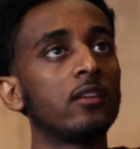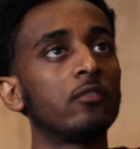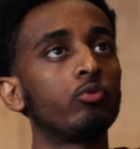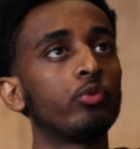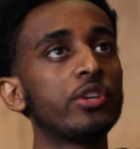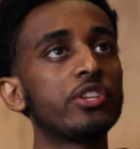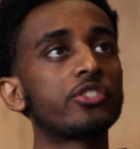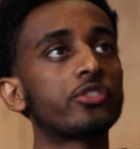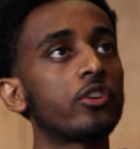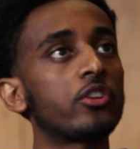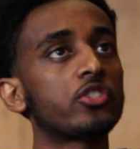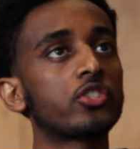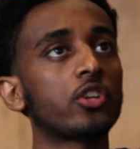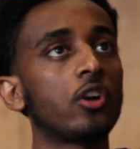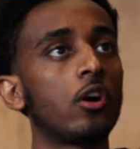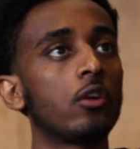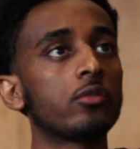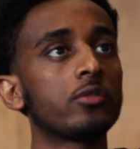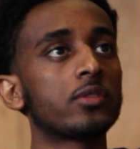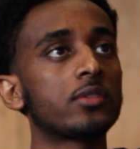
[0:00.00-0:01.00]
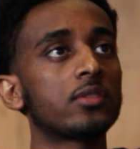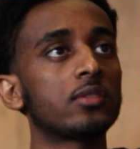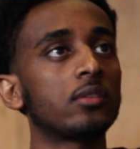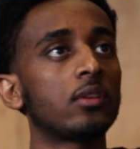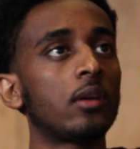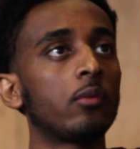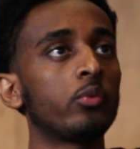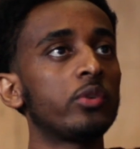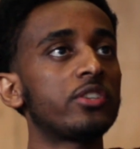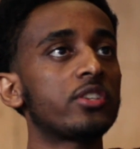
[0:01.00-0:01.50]
research goes,
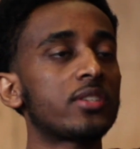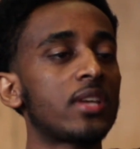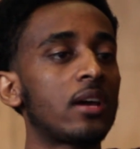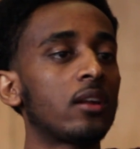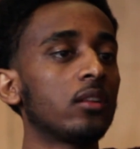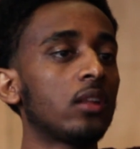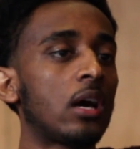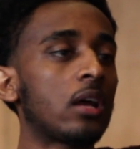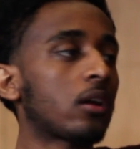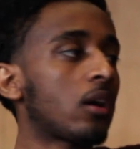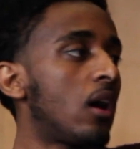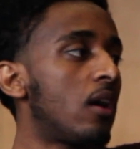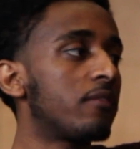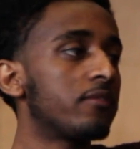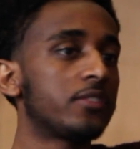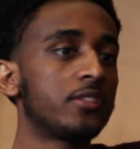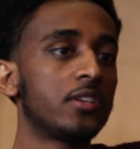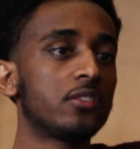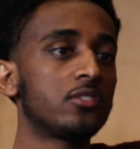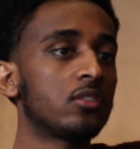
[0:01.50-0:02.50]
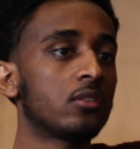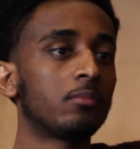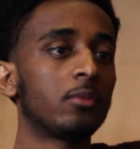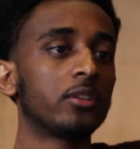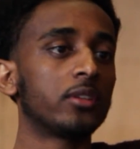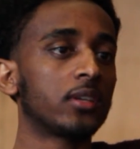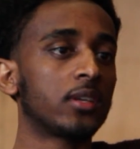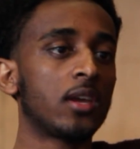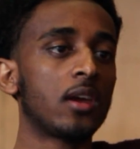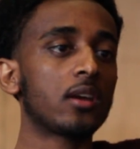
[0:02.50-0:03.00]
we just had a lot of conversation
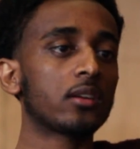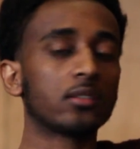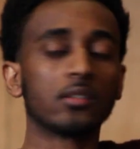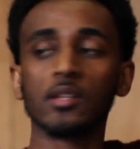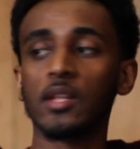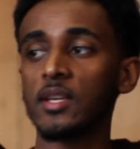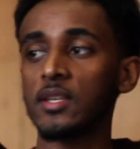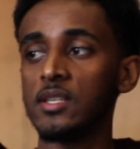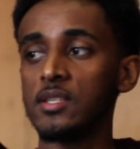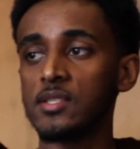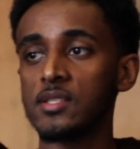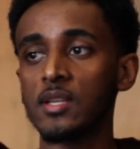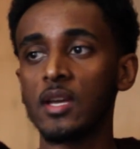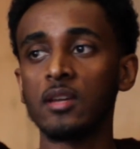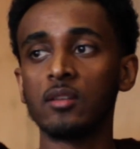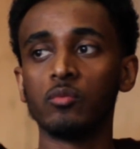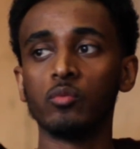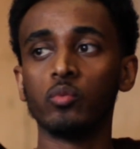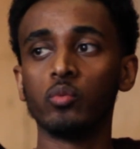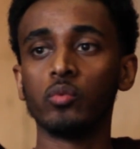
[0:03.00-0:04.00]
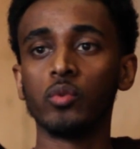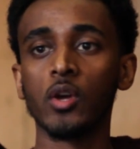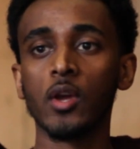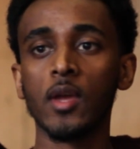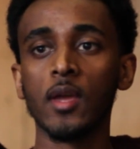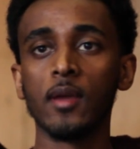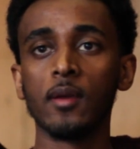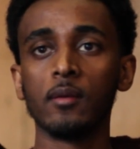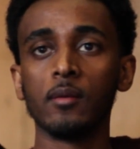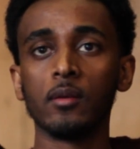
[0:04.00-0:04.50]
about the character. Like he said,
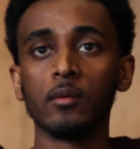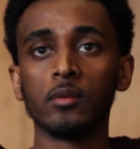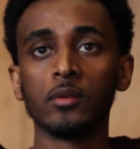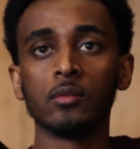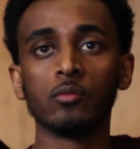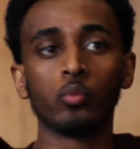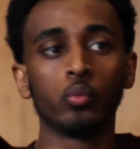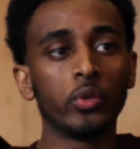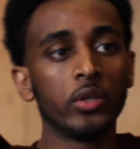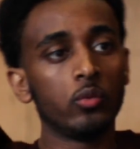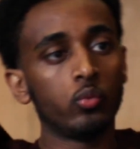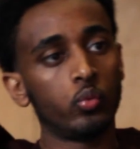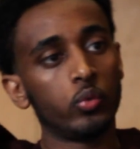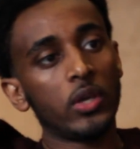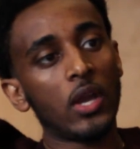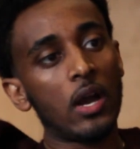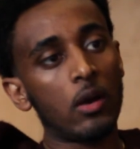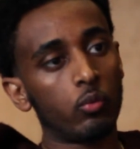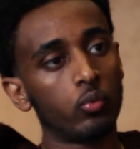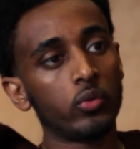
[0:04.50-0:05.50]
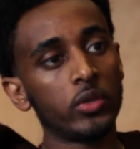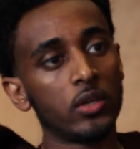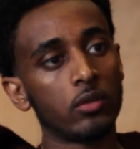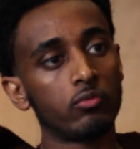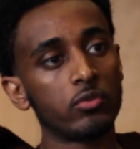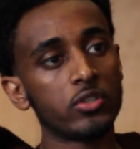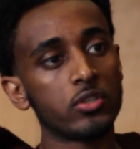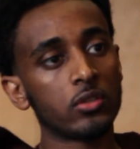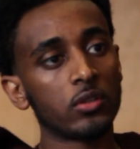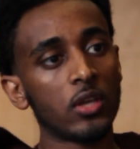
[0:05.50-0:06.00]
we
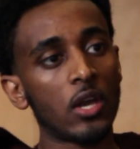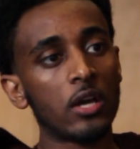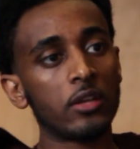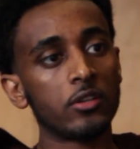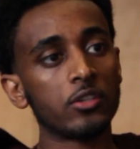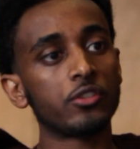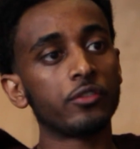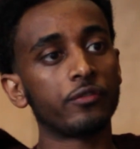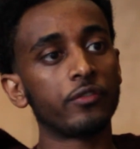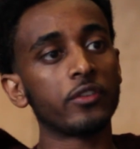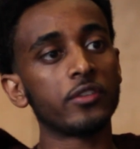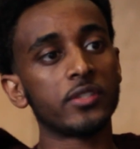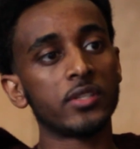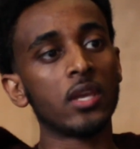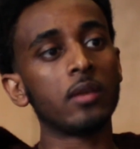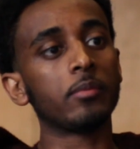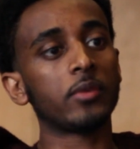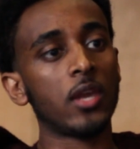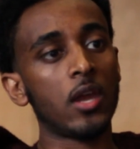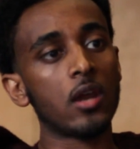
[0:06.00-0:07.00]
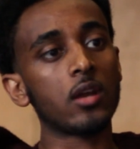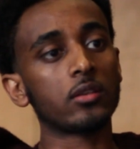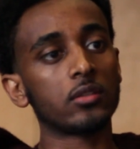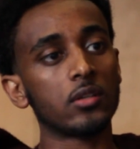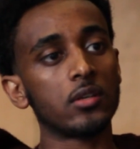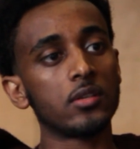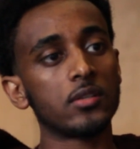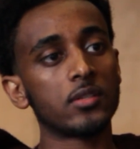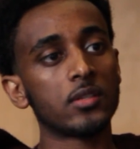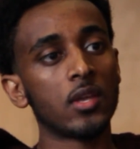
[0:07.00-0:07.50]
originally auditioned for the same
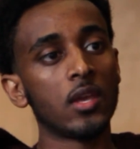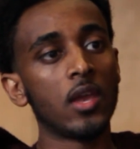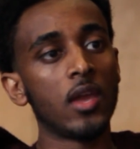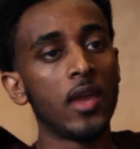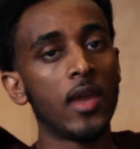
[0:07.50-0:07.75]
characters.